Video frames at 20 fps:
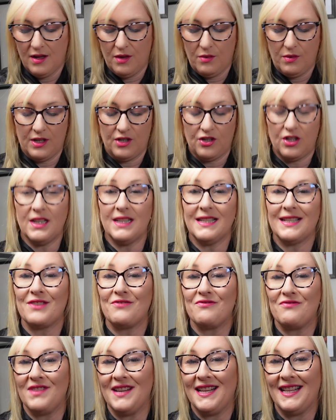which
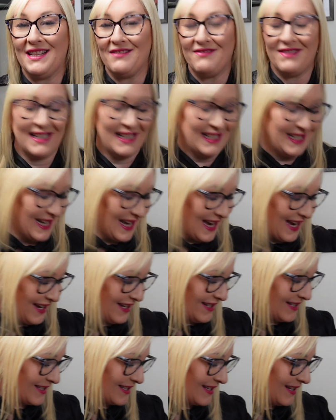is really, really
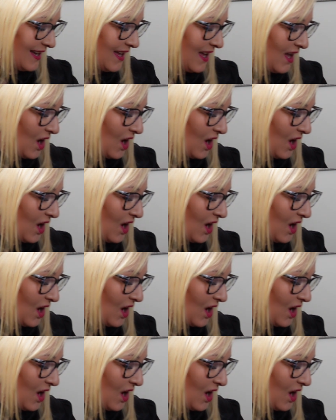nice.